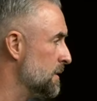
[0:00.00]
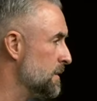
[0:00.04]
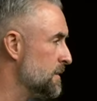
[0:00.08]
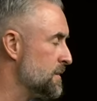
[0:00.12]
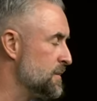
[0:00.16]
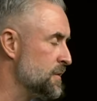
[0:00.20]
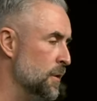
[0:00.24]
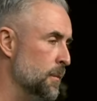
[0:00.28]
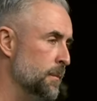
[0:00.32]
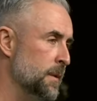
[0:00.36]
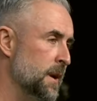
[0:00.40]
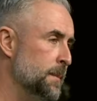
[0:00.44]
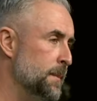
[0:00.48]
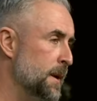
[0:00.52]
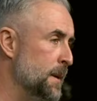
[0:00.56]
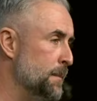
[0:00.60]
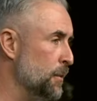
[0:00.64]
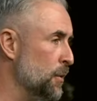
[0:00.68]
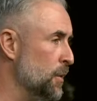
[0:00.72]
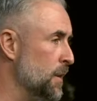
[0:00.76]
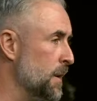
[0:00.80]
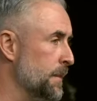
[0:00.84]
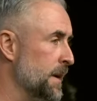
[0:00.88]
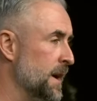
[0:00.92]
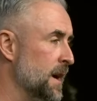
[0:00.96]
So many
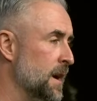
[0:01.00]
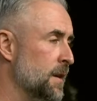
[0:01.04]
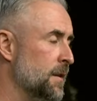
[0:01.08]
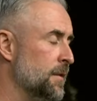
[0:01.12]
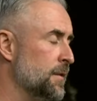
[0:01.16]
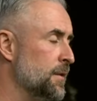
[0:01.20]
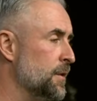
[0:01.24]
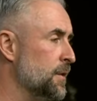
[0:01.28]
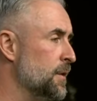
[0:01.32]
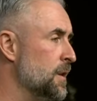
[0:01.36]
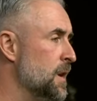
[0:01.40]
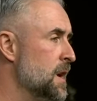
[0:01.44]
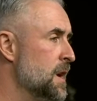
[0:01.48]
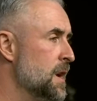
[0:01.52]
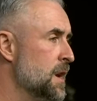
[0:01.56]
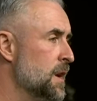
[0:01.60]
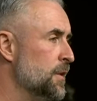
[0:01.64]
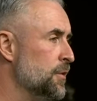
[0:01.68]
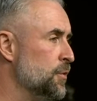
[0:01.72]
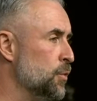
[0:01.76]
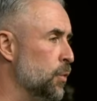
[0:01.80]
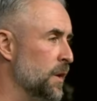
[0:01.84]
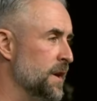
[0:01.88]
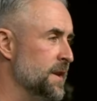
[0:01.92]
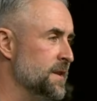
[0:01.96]
people coming out of their
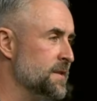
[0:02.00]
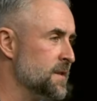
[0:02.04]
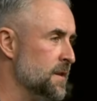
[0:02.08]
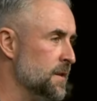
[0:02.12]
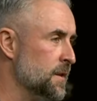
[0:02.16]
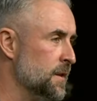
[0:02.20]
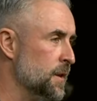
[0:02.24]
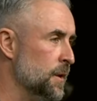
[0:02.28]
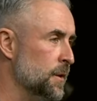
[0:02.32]
20s and